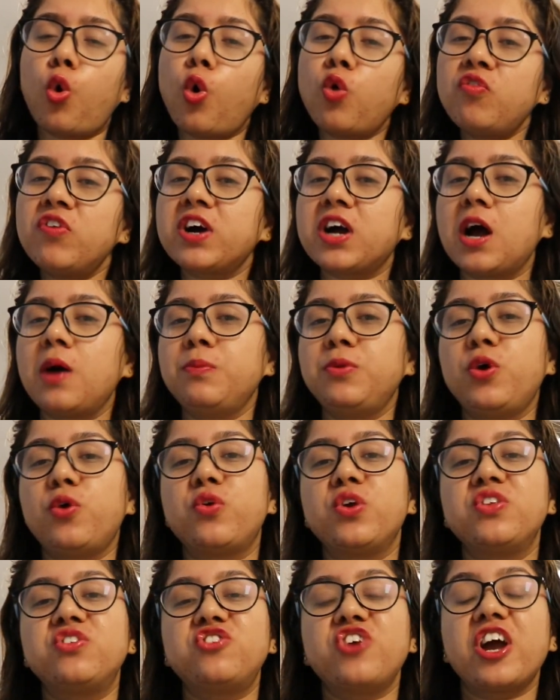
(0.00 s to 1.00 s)
overcome your
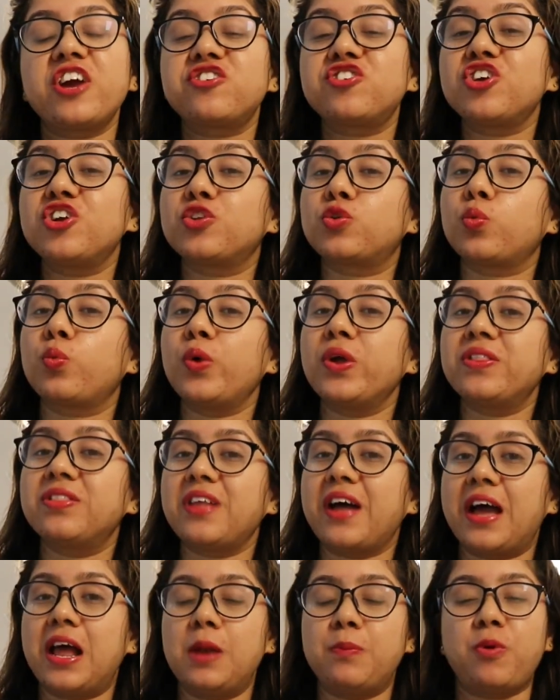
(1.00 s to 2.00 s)
rejections with
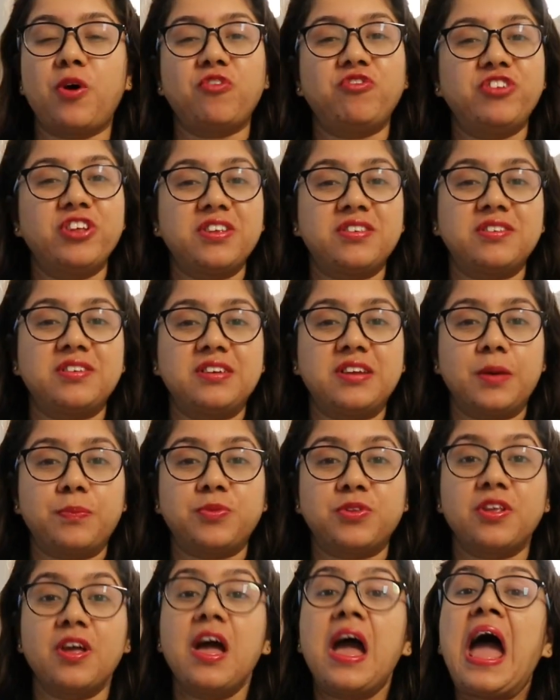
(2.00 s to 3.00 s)
the help of these
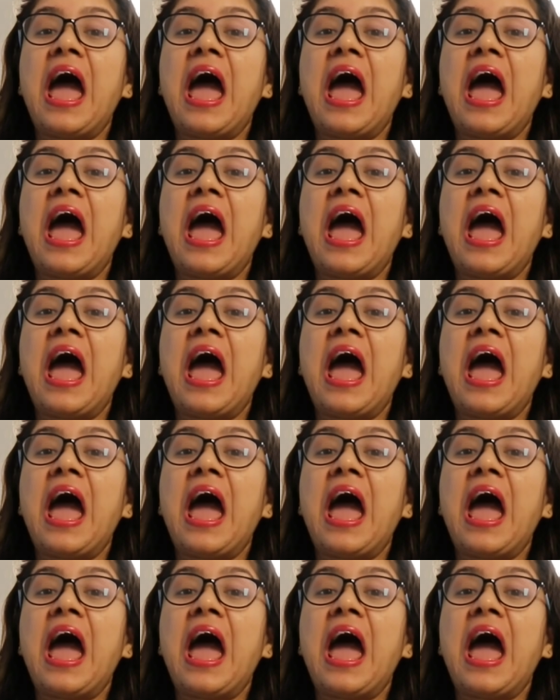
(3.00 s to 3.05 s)
tips.